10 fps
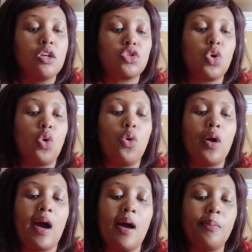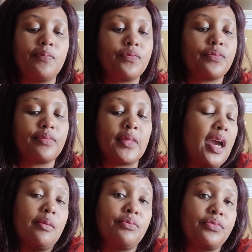So
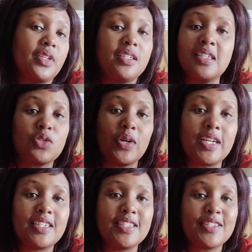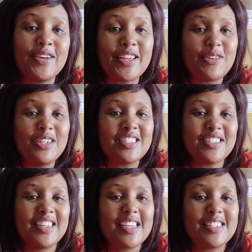yeah, it is what it is. Okay, we'll
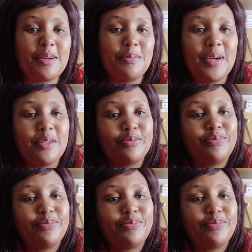see you next time. Bye.